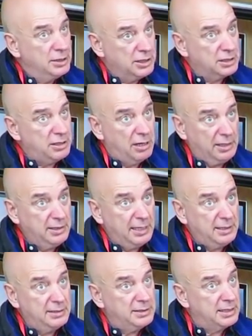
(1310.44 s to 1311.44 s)
just
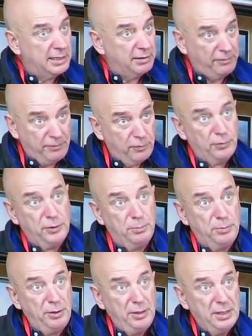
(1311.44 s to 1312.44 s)
contact us at our phone
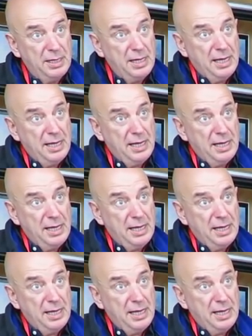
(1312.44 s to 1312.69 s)
number,